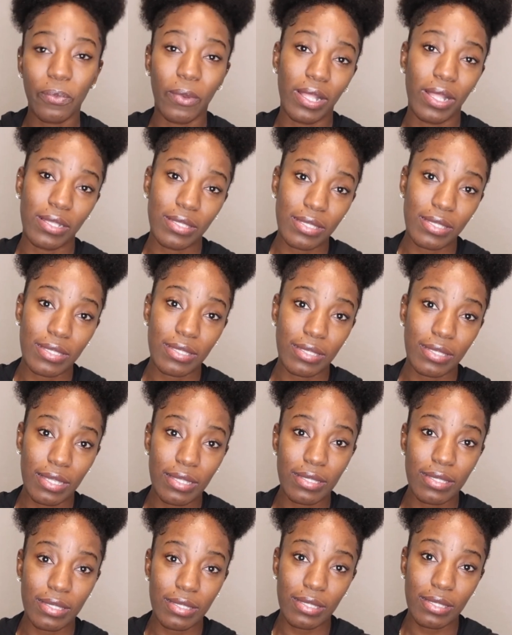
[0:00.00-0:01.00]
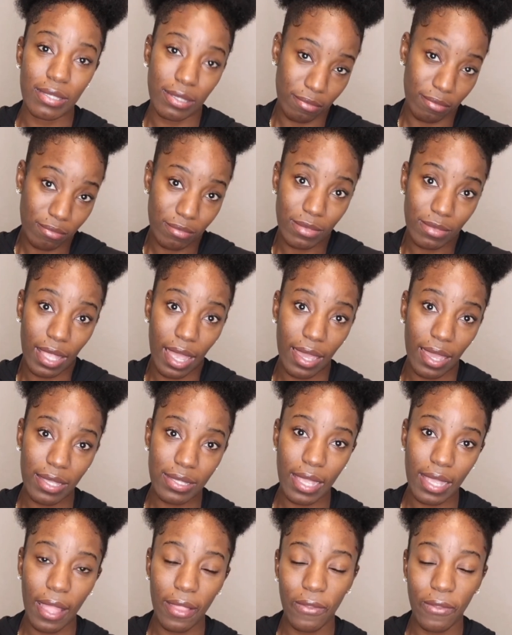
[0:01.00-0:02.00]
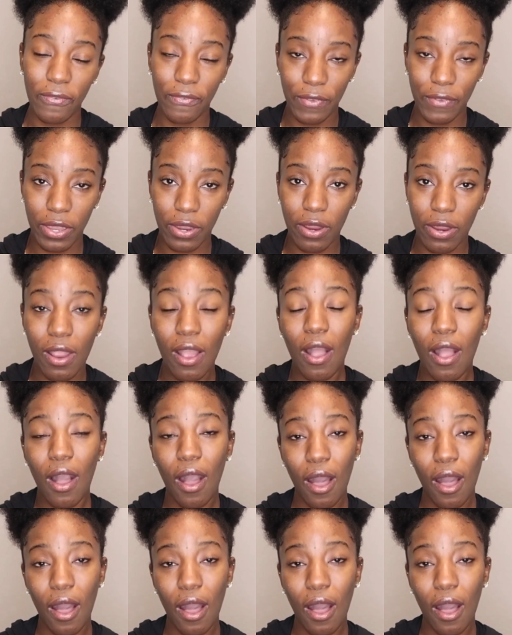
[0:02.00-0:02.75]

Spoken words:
well, since night at the fair.